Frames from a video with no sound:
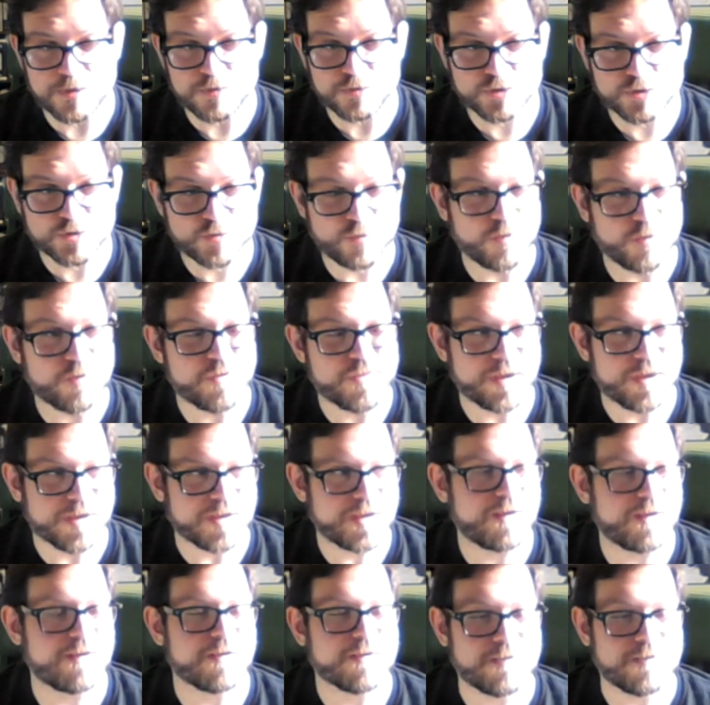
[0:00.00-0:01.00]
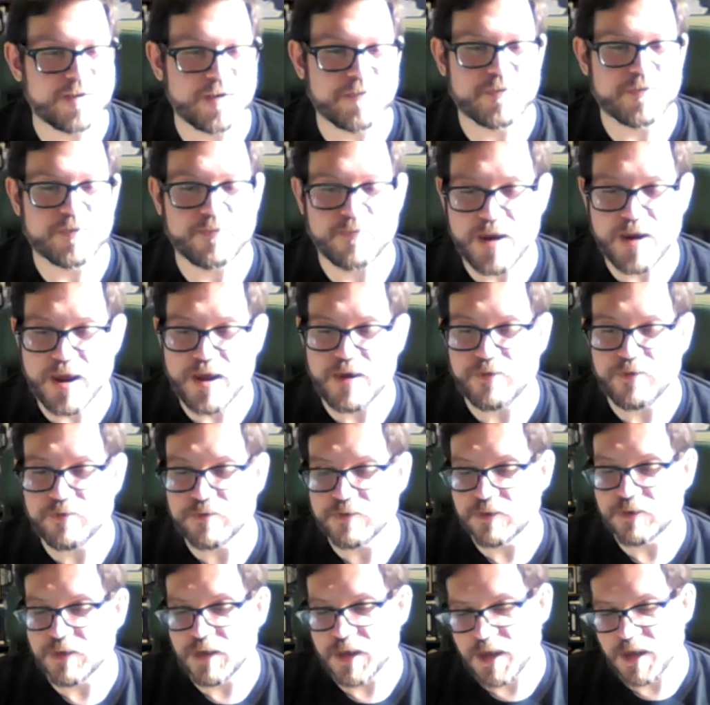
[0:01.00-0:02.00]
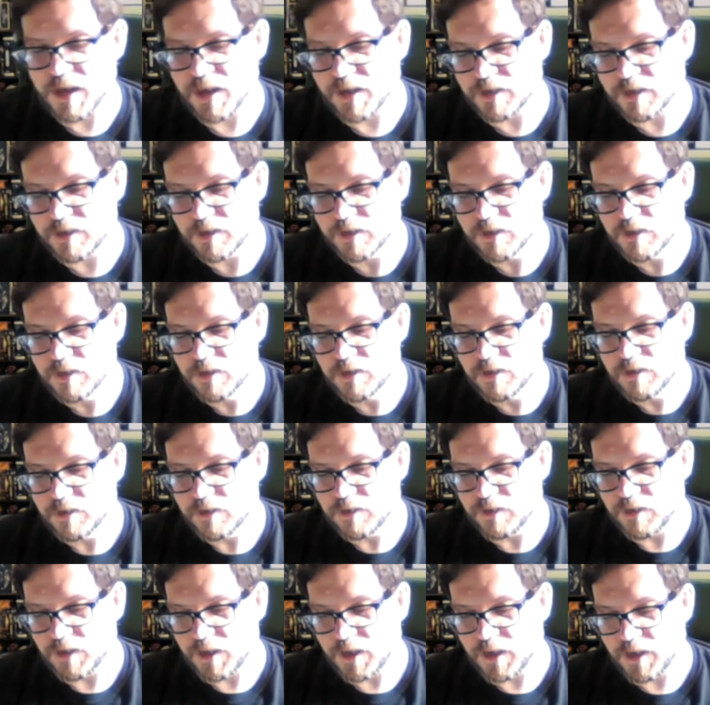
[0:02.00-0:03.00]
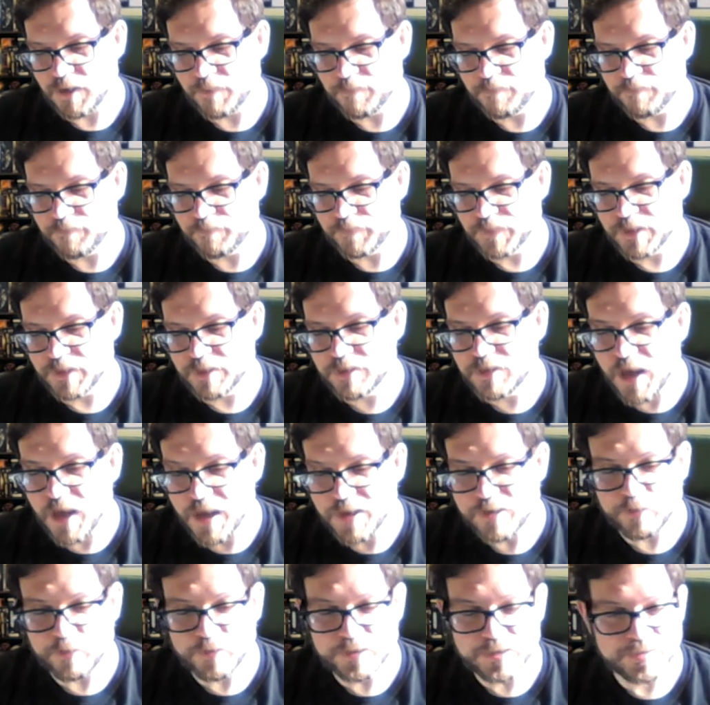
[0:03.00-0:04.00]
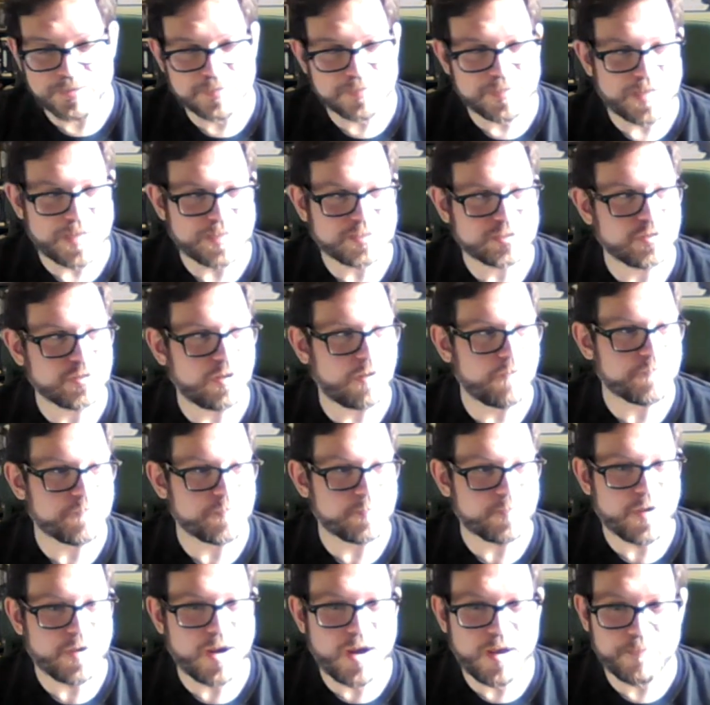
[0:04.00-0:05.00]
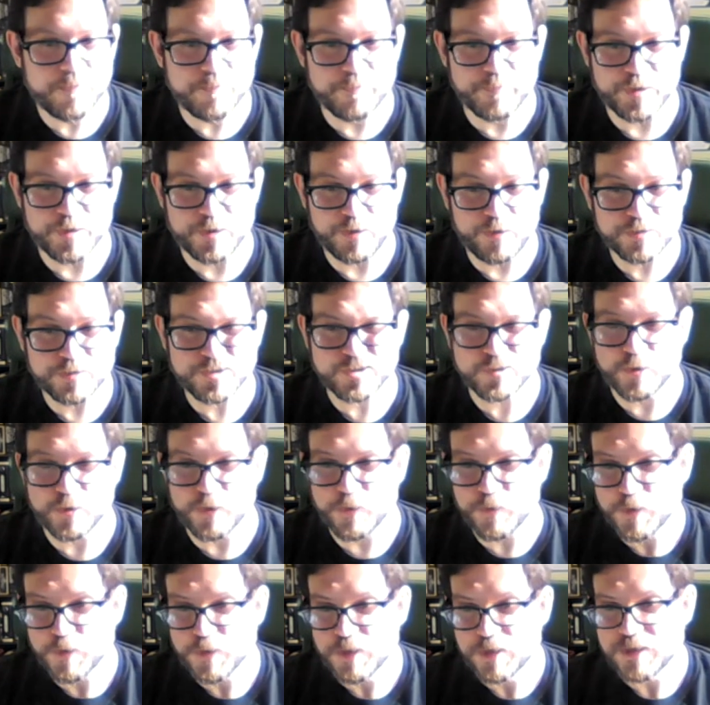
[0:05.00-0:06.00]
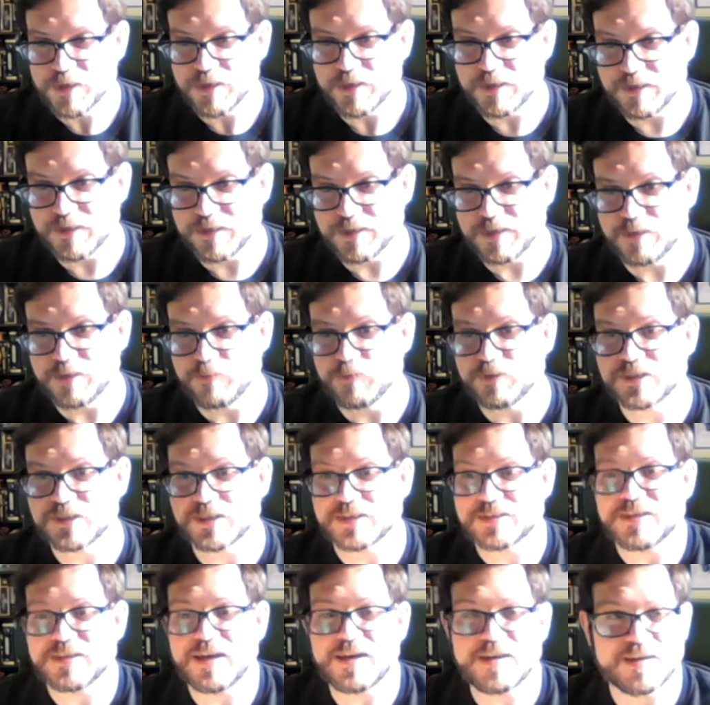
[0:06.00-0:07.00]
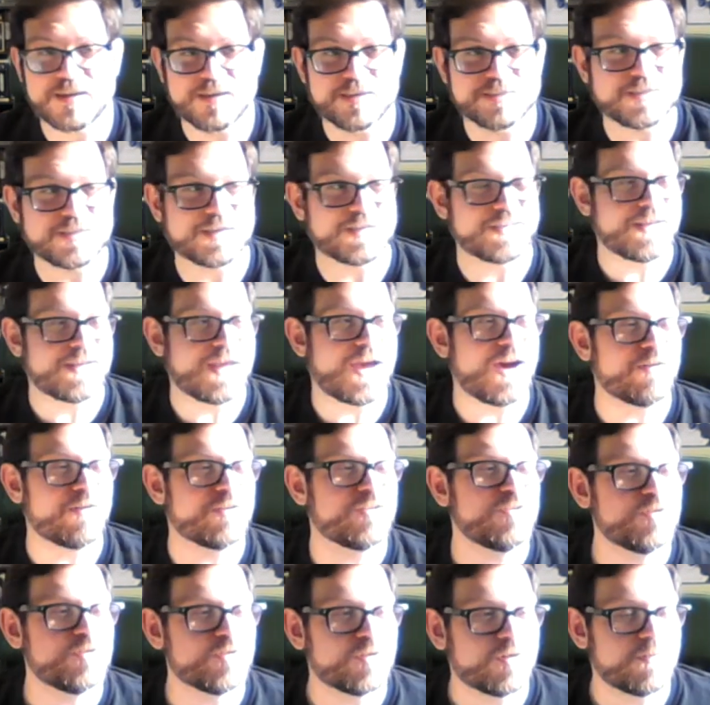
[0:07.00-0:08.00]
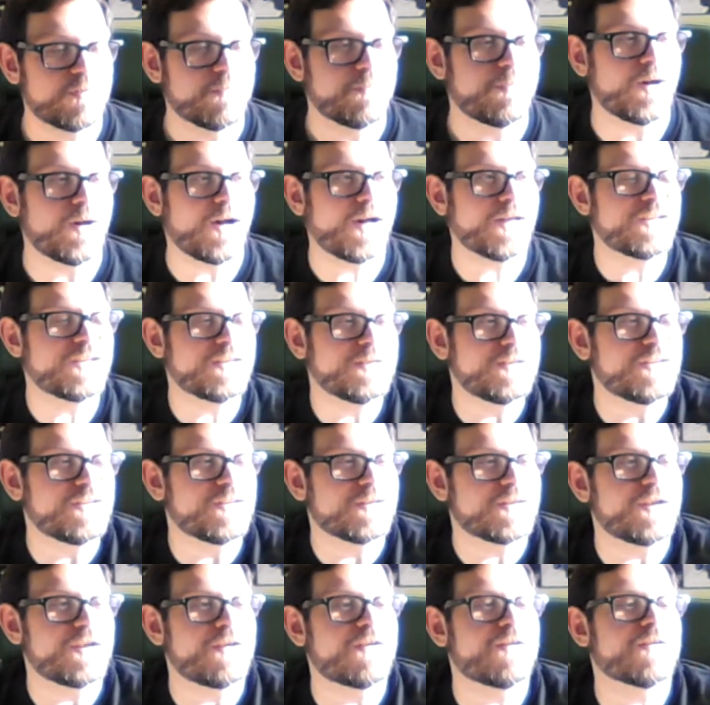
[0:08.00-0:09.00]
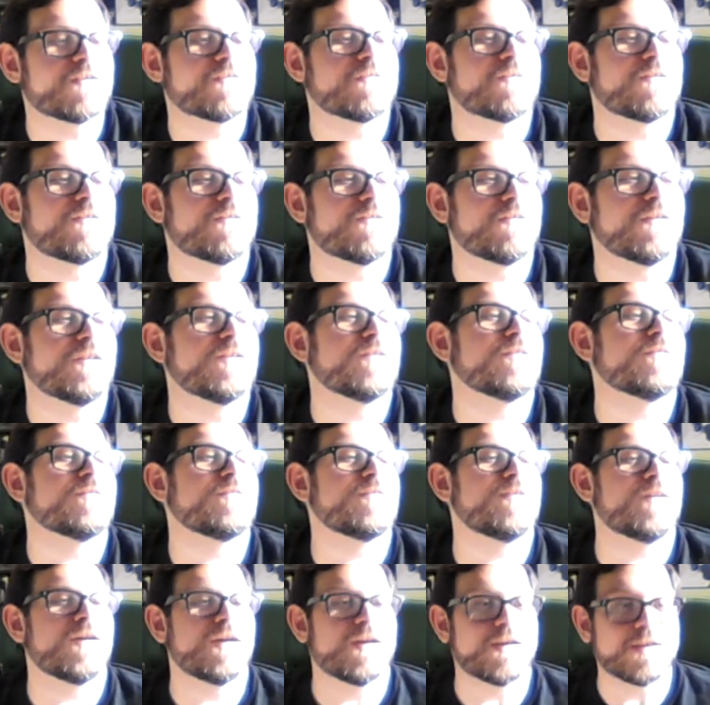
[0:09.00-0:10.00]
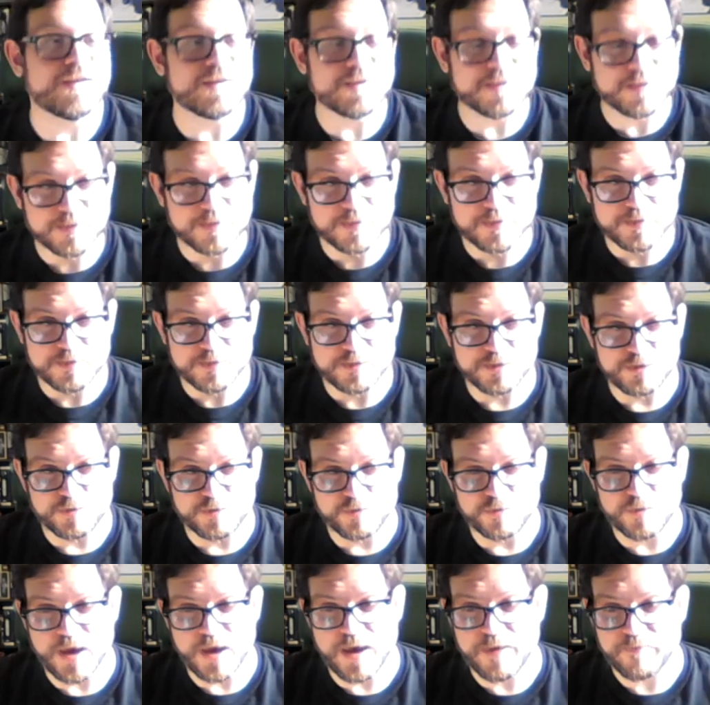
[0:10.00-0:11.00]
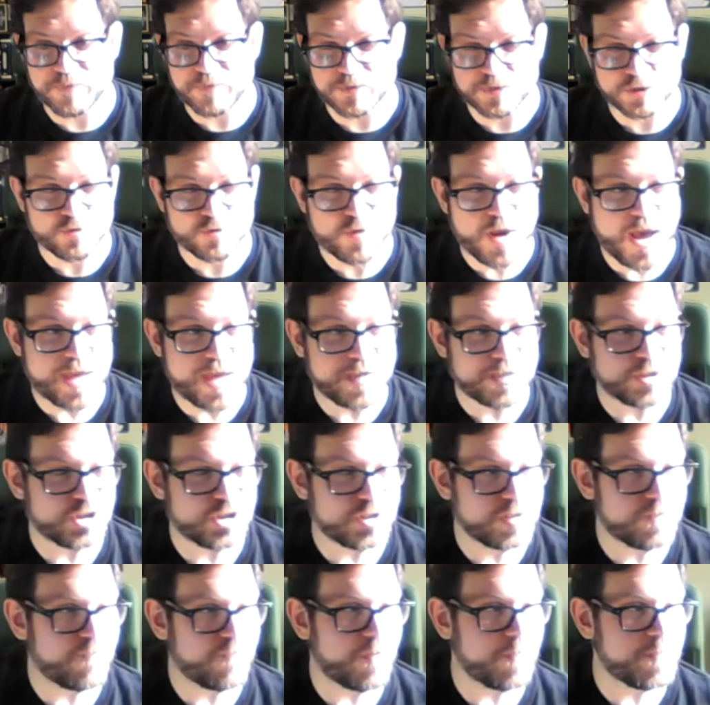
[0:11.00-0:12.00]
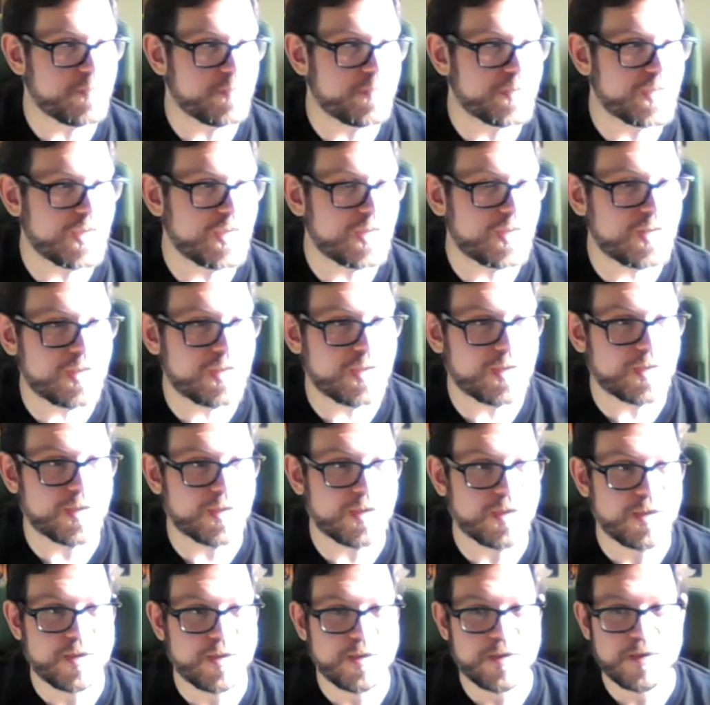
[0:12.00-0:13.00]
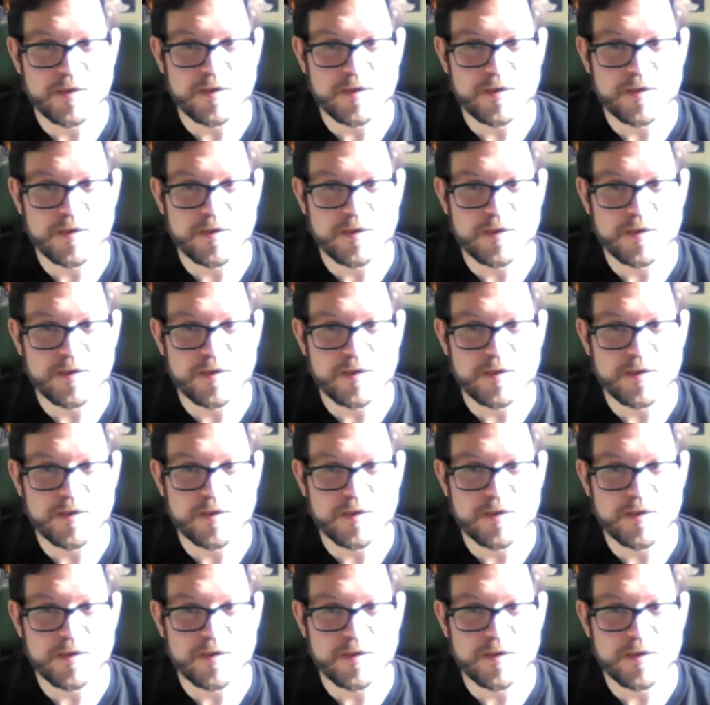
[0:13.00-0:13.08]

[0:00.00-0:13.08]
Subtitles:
score that character every round. And not only did that solve the problem, but also it was exciting because now you're embodied in a character, and you have a strategy from the beginning.